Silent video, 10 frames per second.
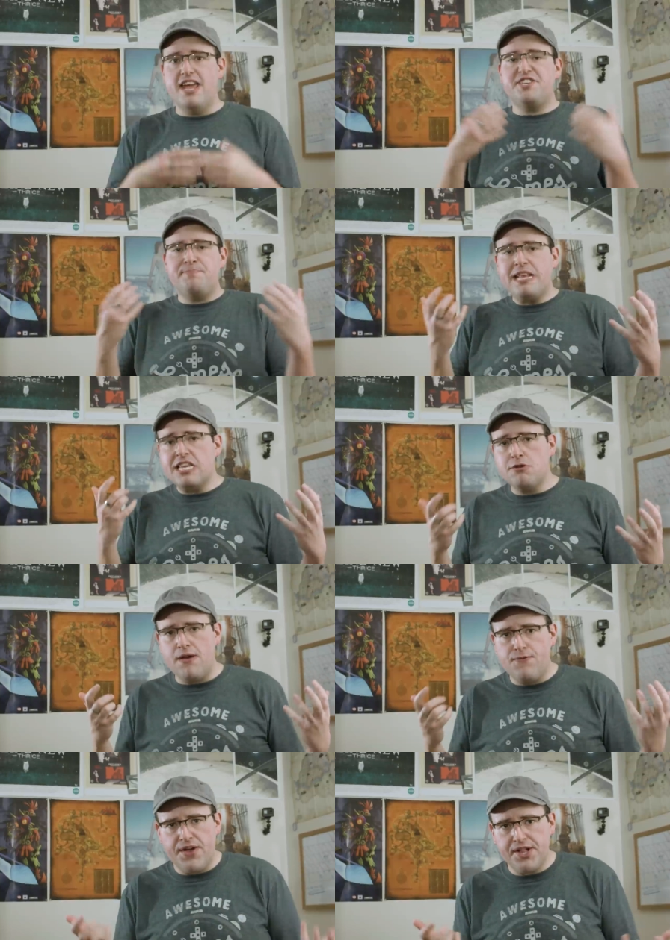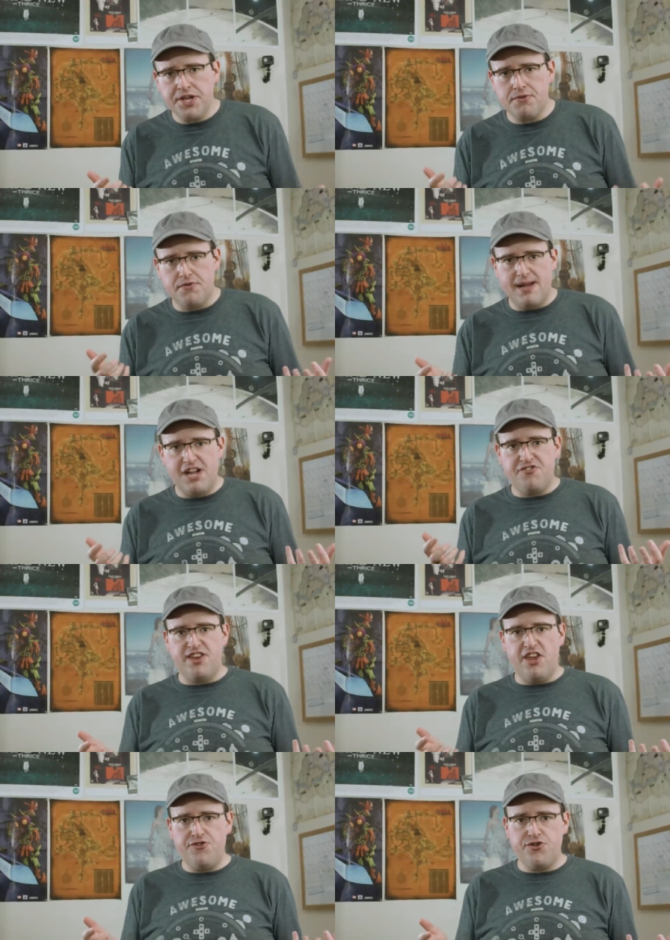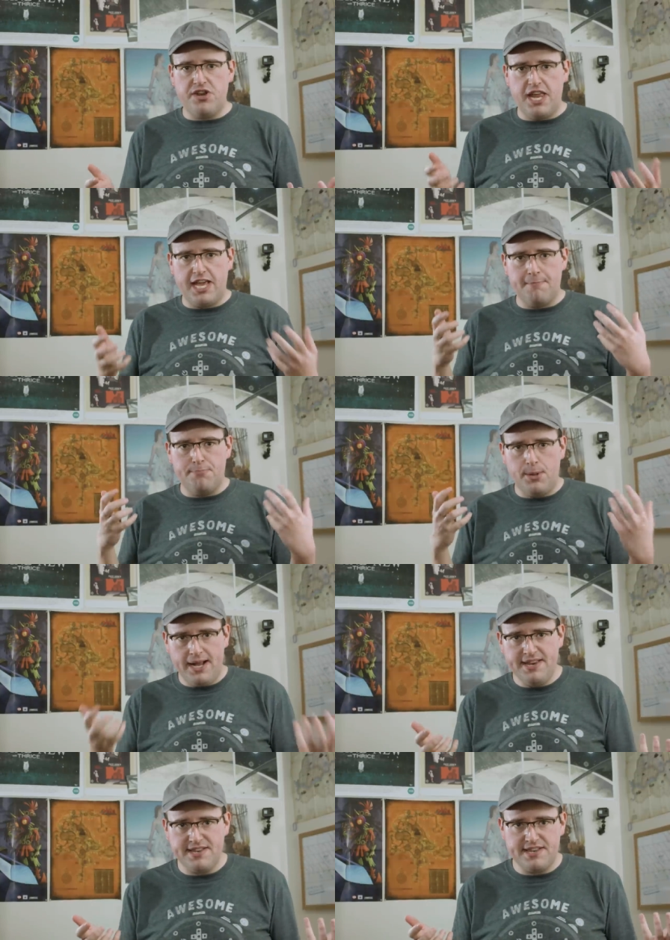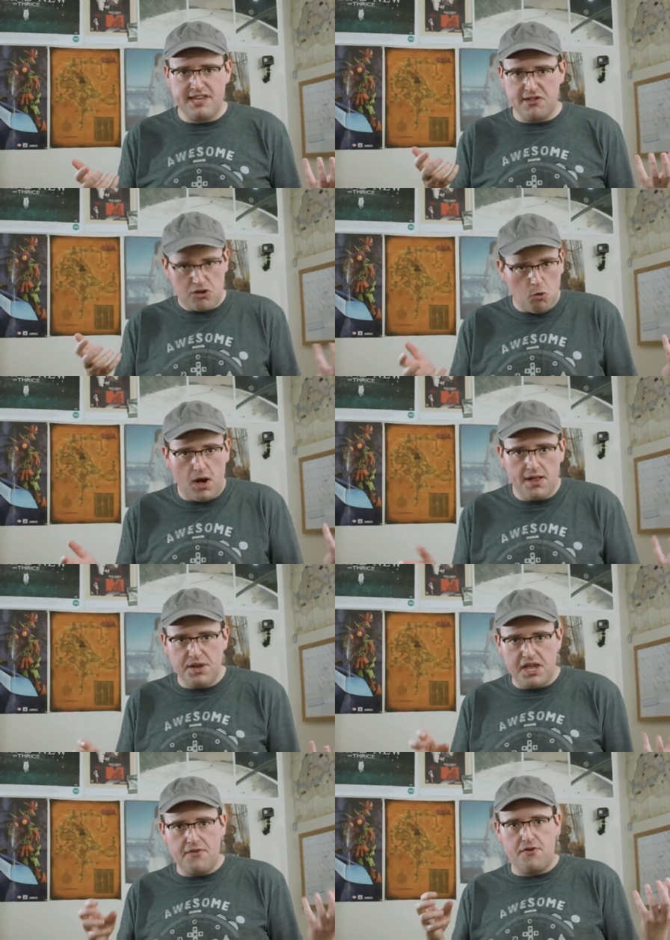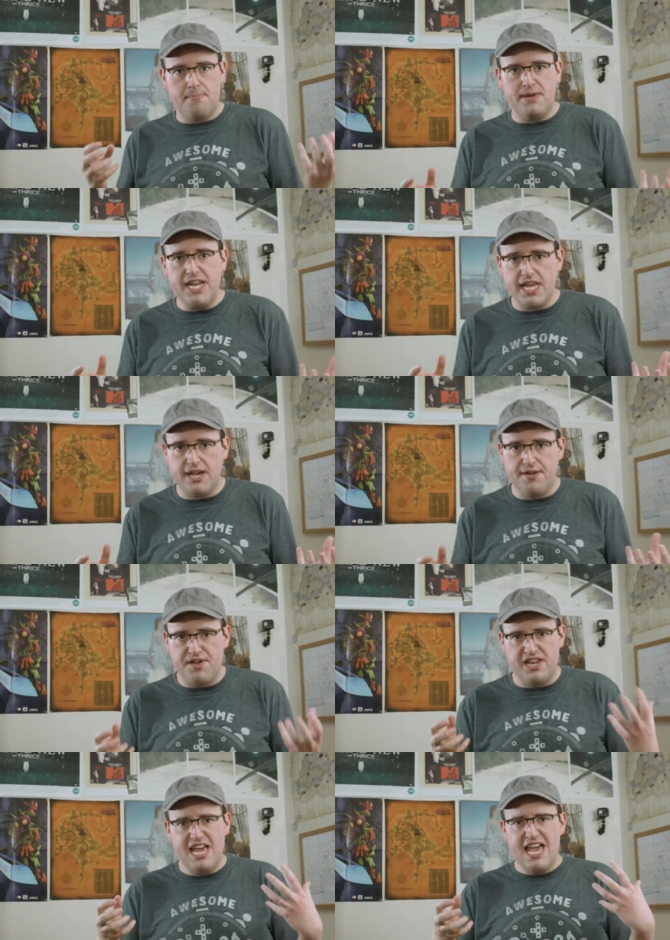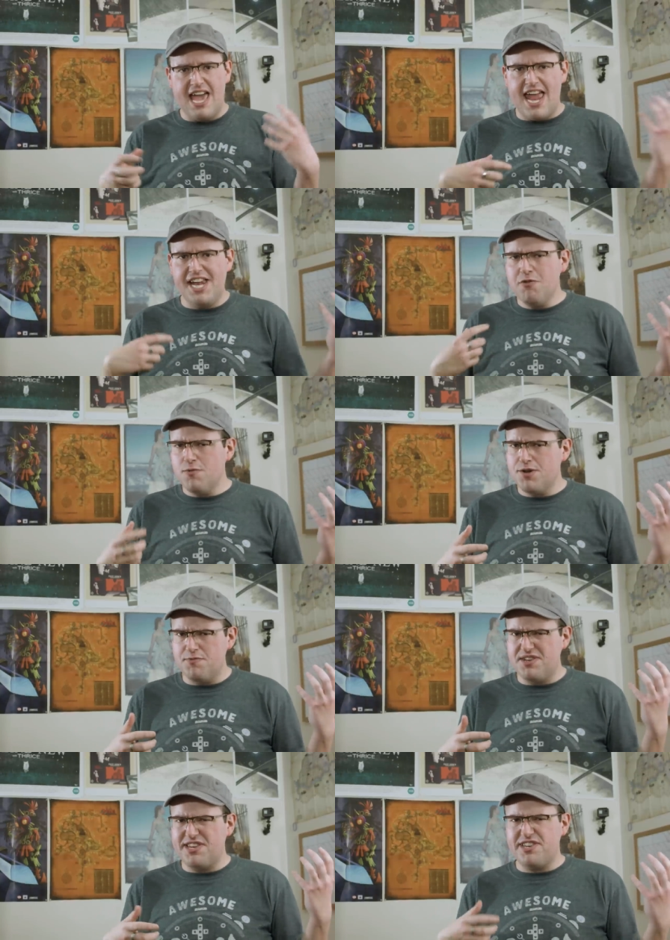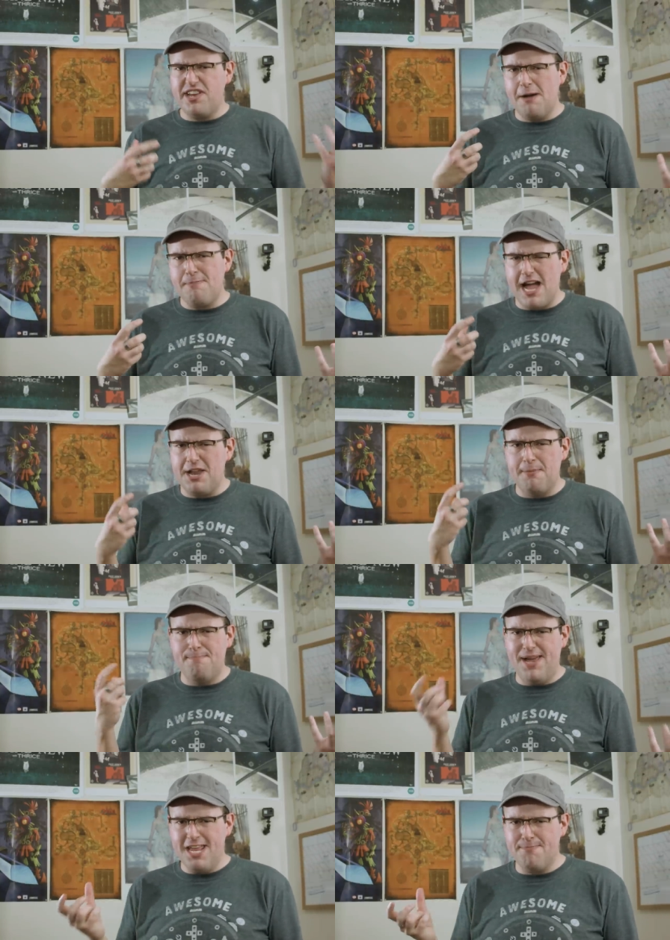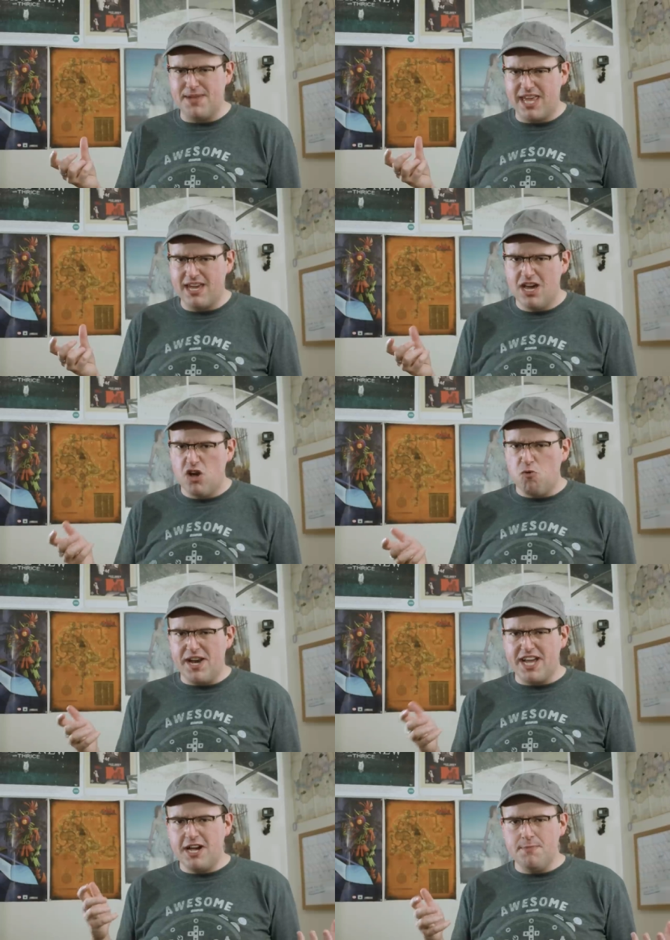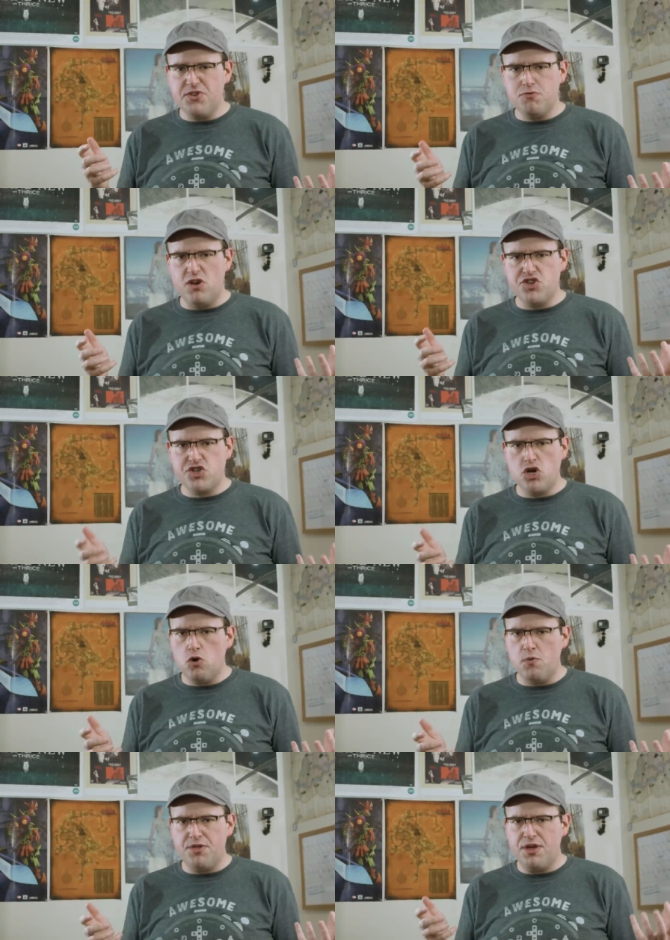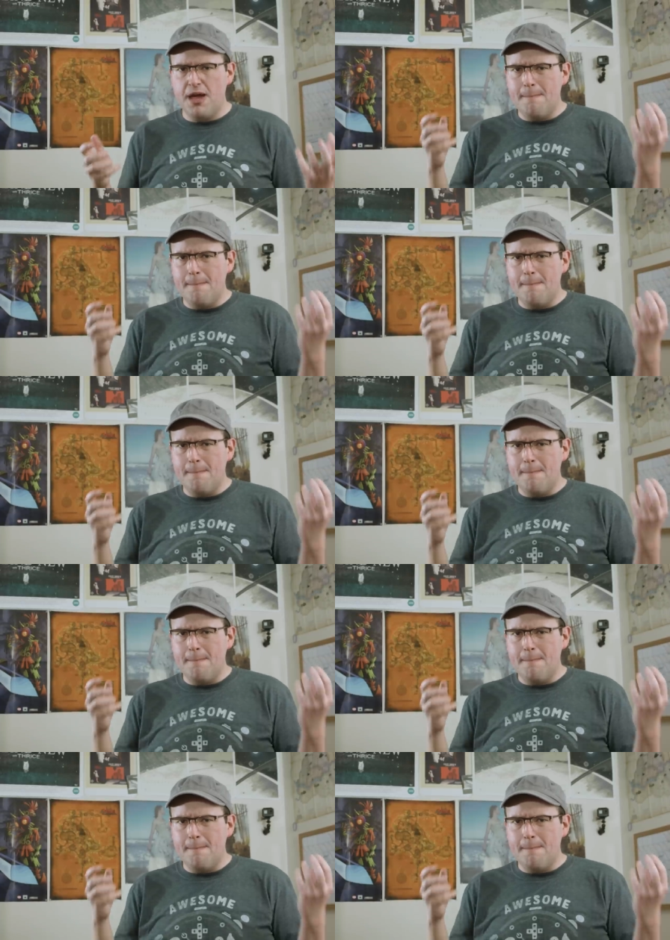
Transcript: It speaks to a failure of imagination and a complacency in the quality of our media that anyone would stop at a maybe when it comes to a show with